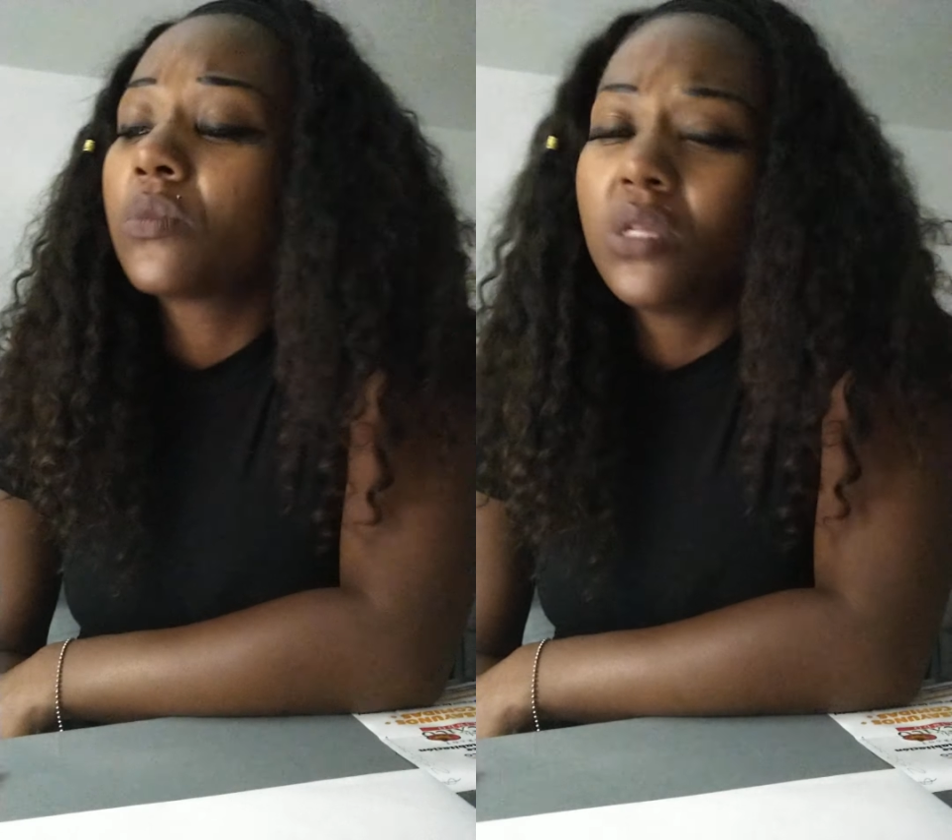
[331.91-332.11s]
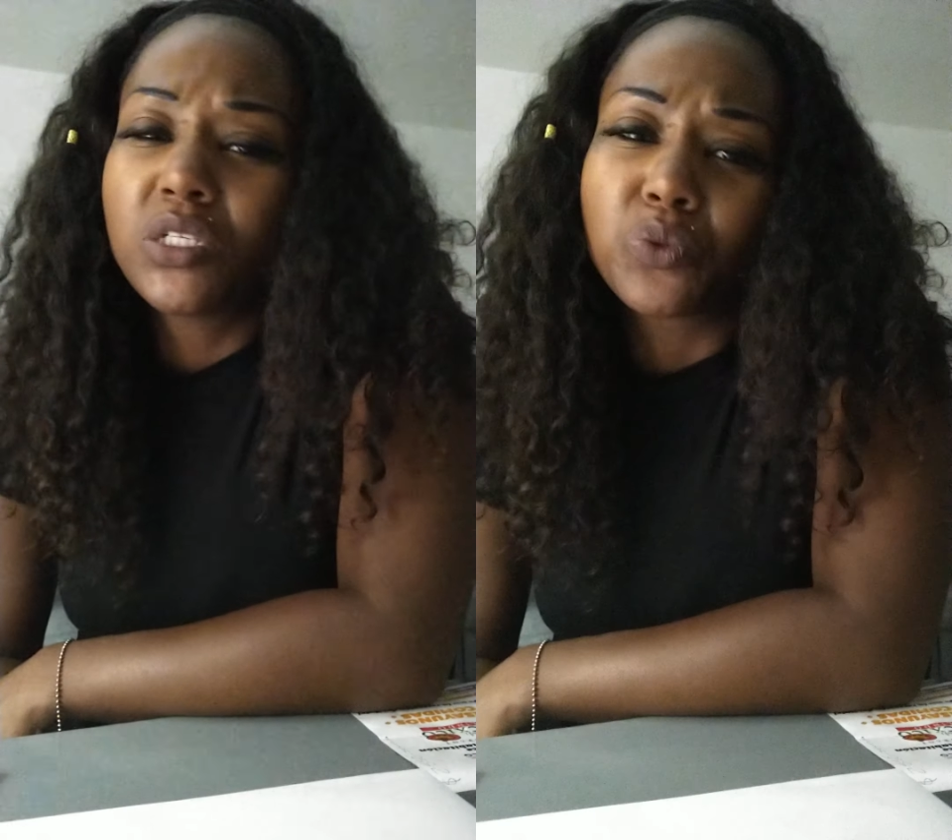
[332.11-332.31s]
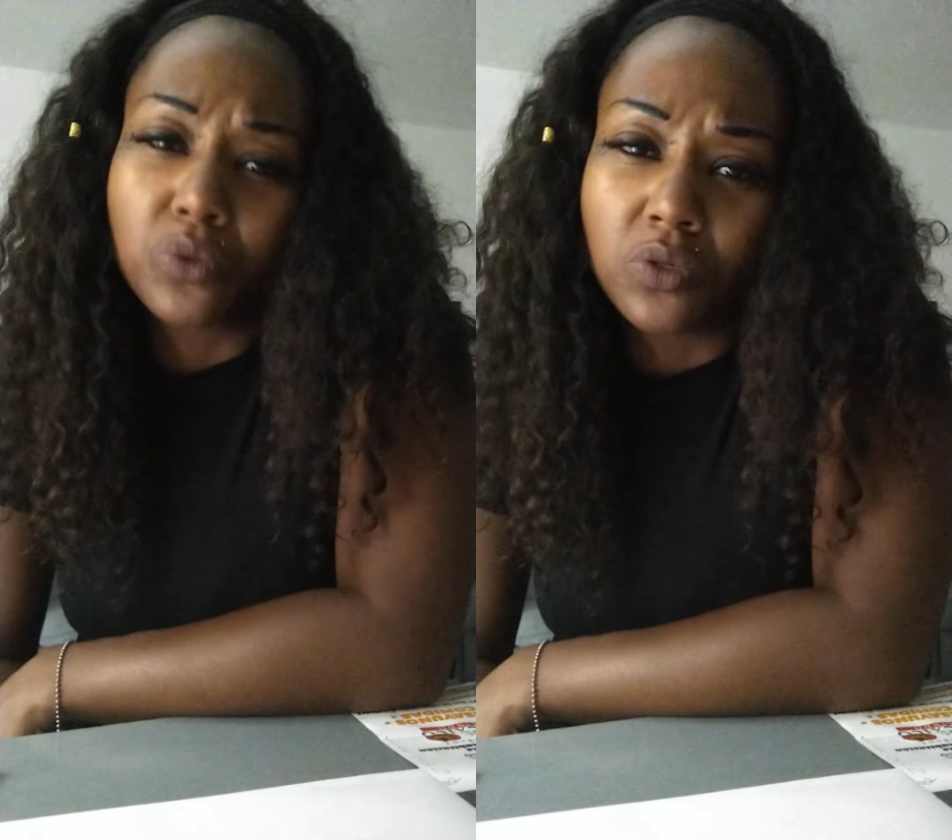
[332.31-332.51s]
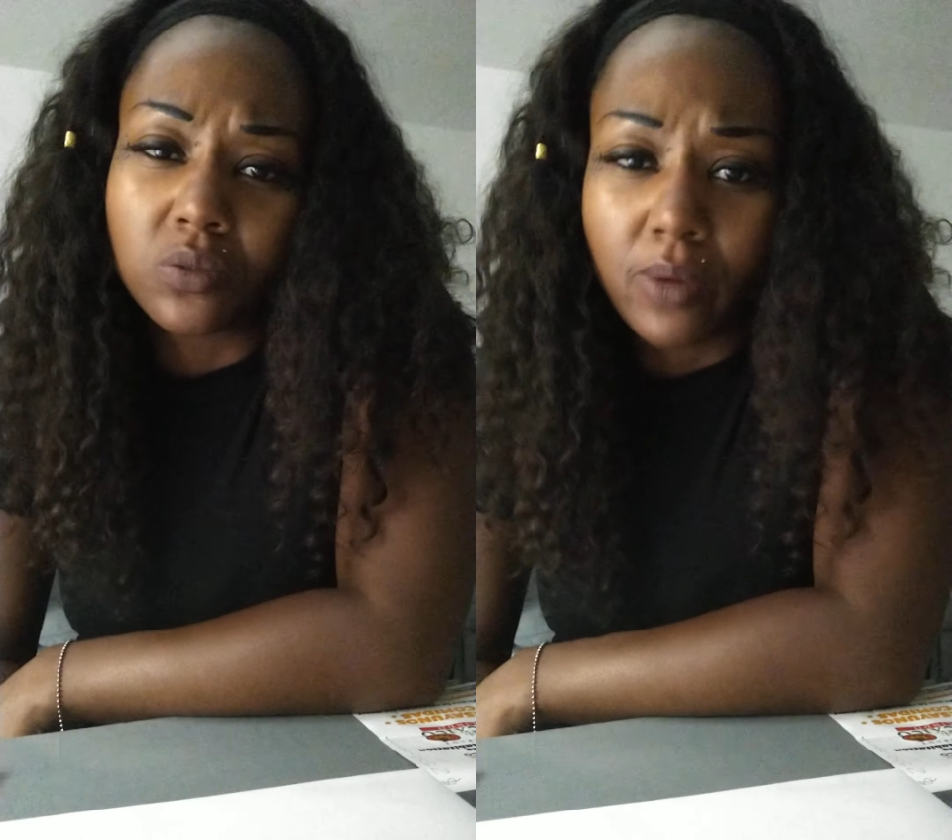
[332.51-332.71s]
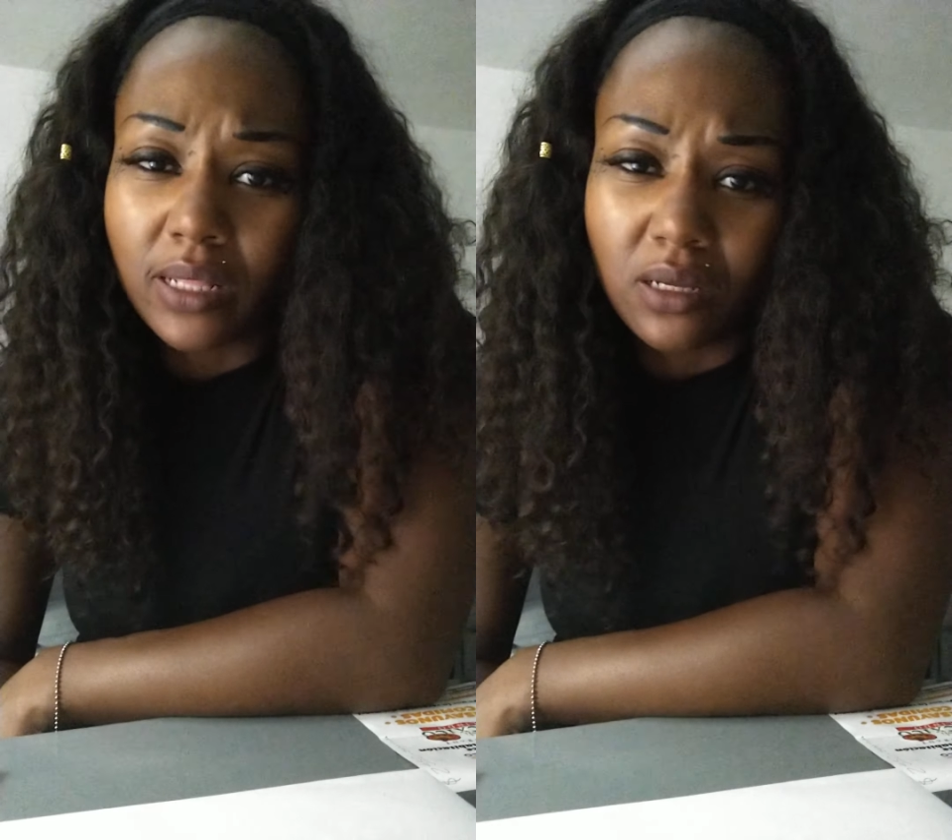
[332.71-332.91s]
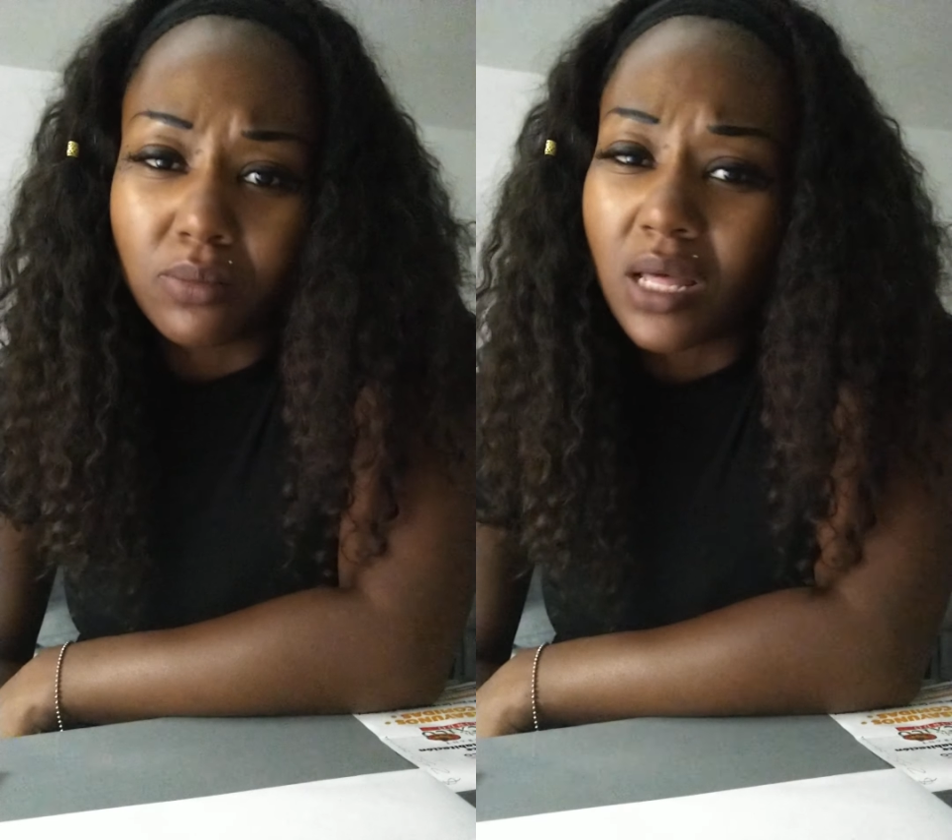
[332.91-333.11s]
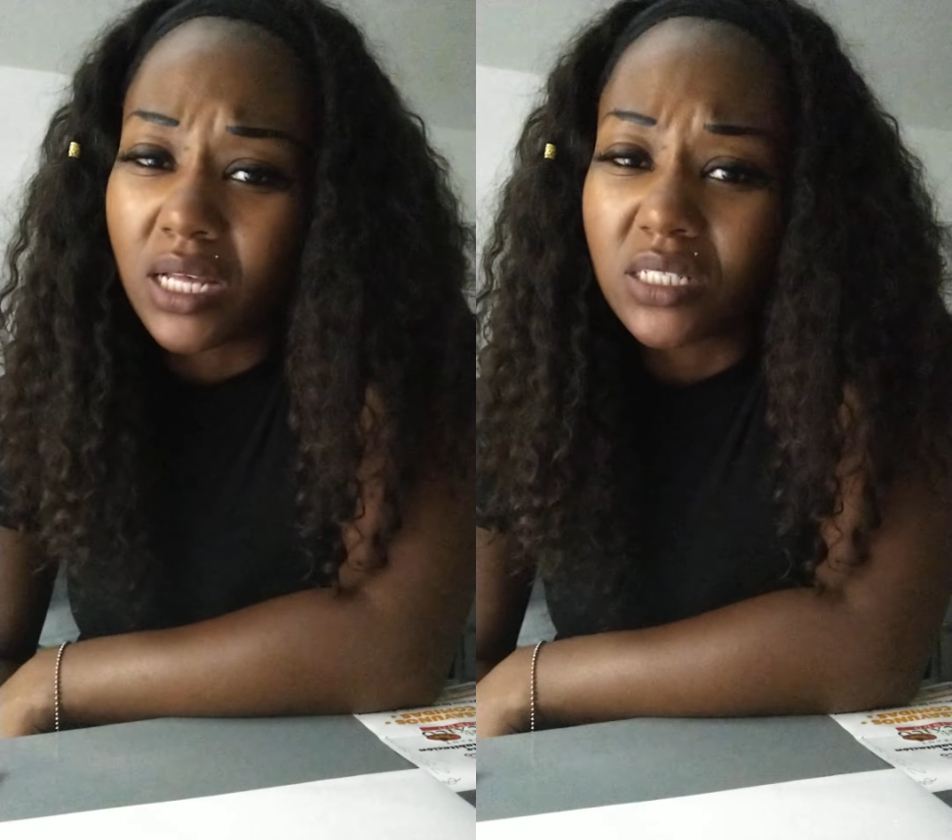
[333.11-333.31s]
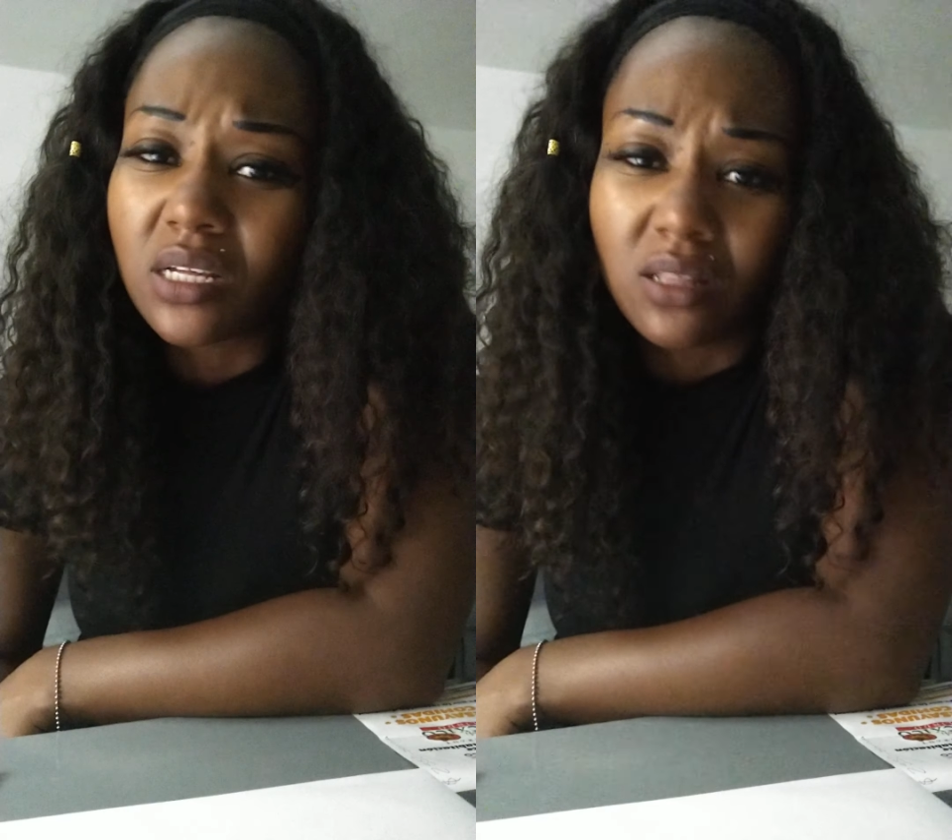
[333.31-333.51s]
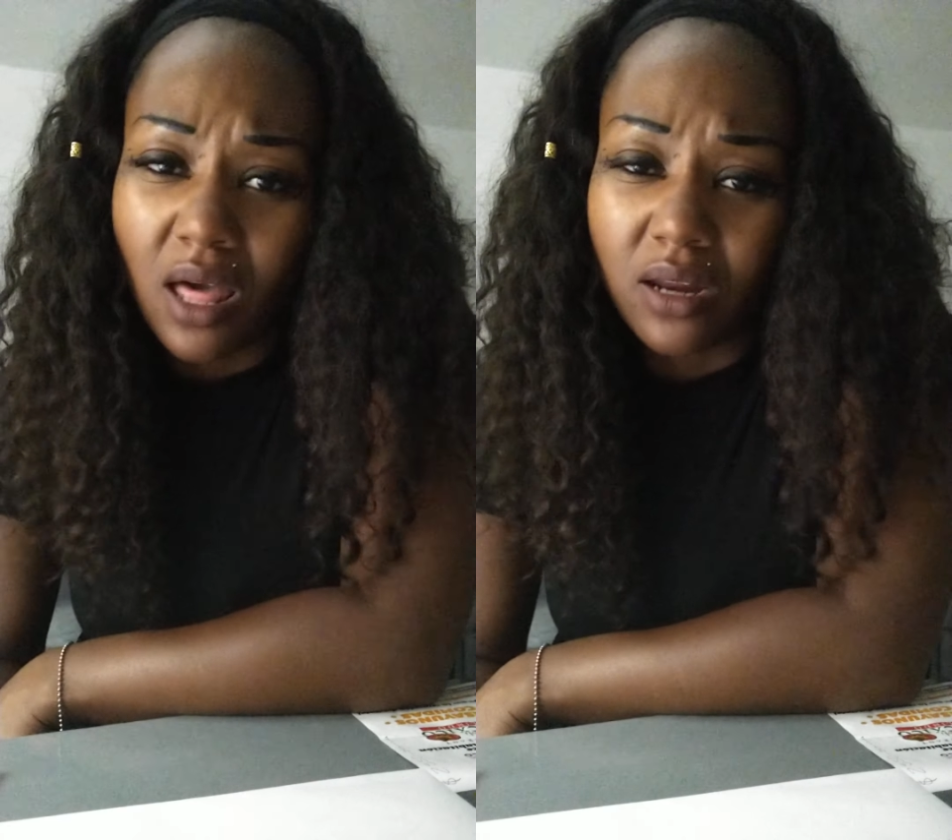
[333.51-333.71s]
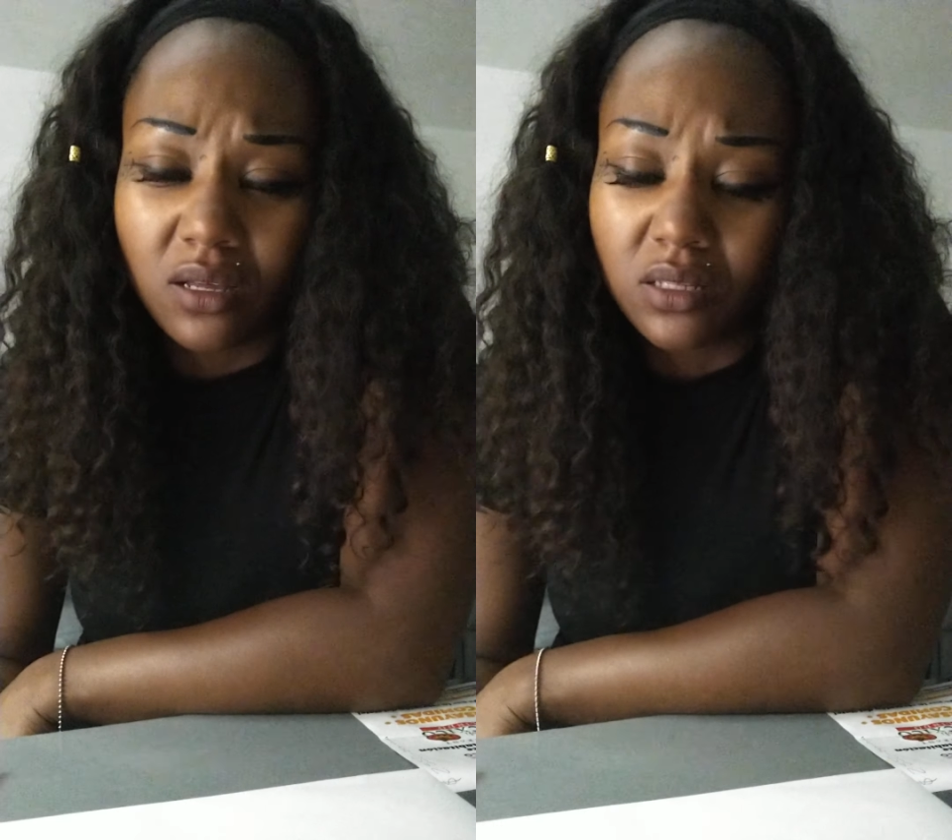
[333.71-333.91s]
And these rules probably apply to a
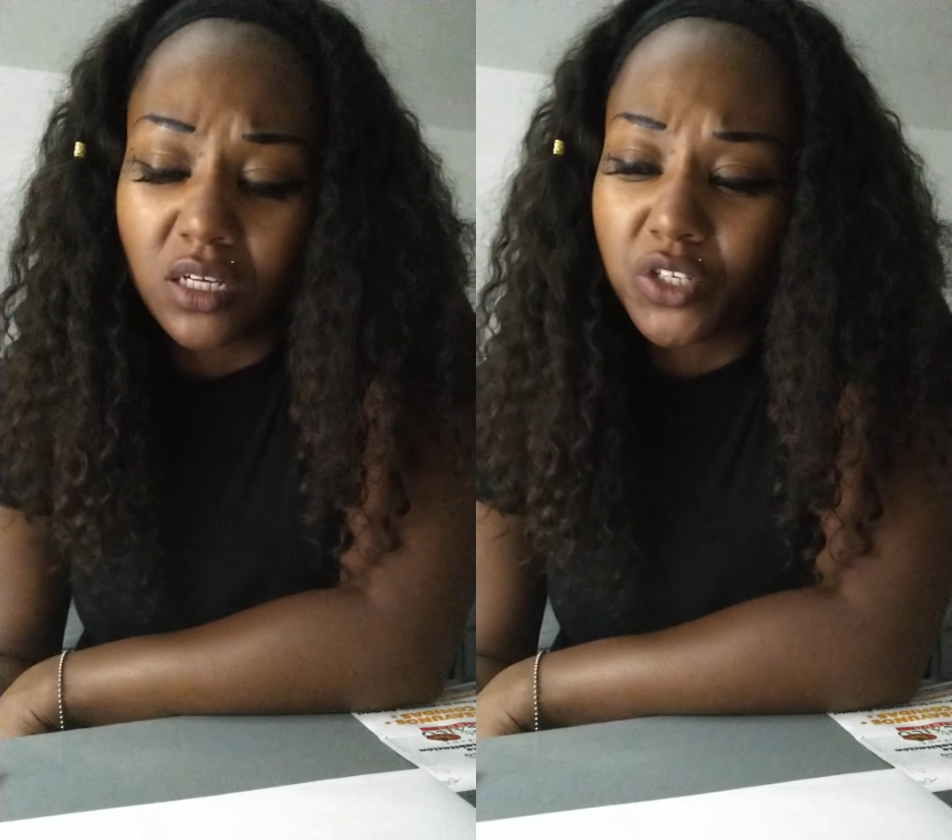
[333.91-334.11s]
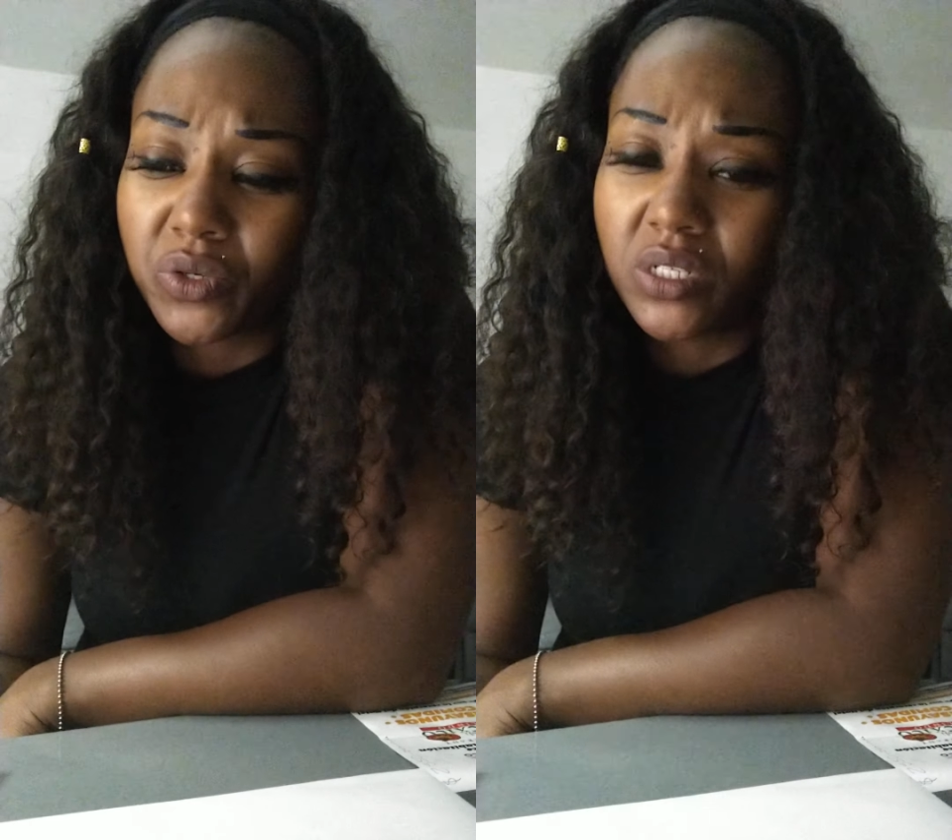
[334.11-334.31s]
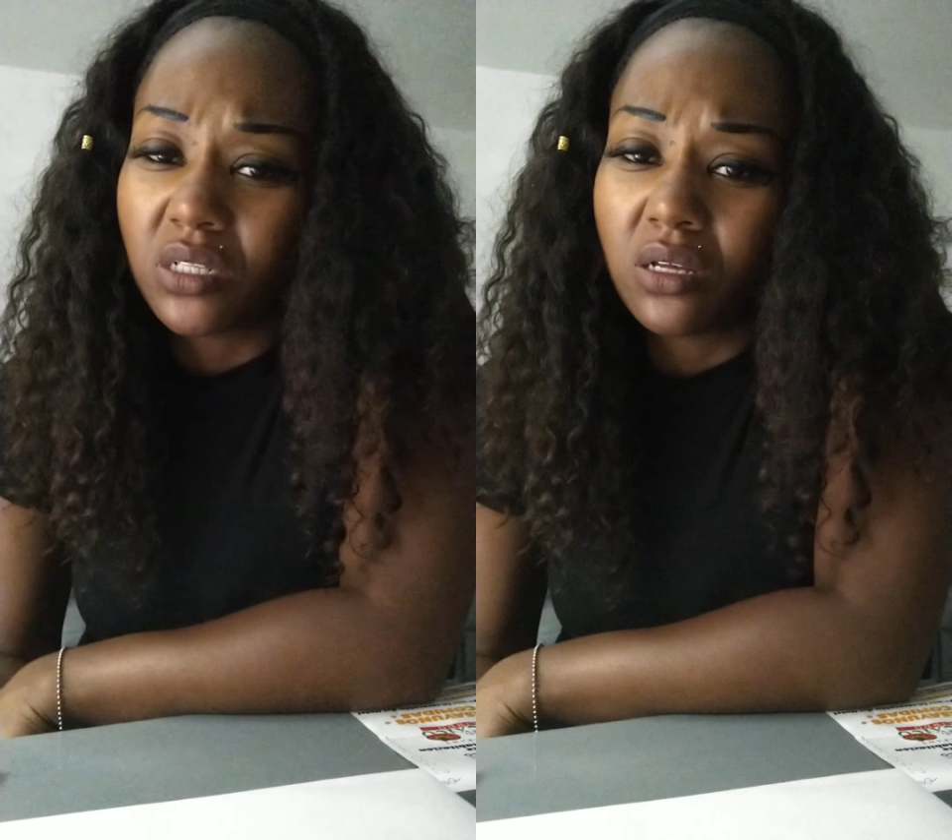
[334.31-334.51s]
lot of other countries.